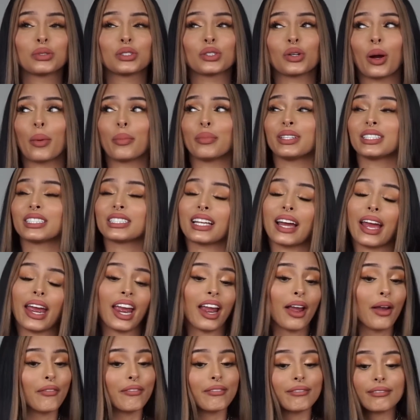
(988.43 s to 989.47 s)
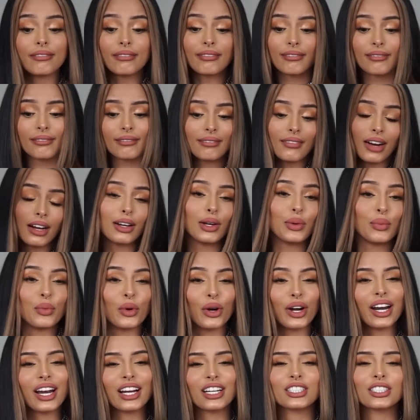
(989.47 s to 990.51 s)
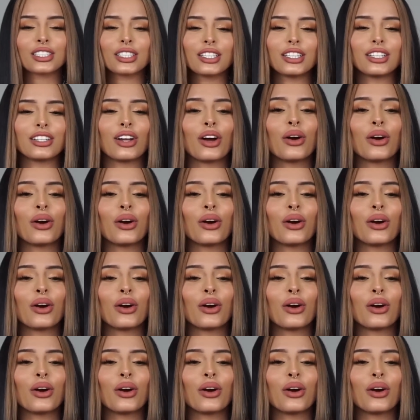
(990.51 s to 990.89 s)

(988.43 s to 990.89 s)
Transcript: so I'm just like more extra, you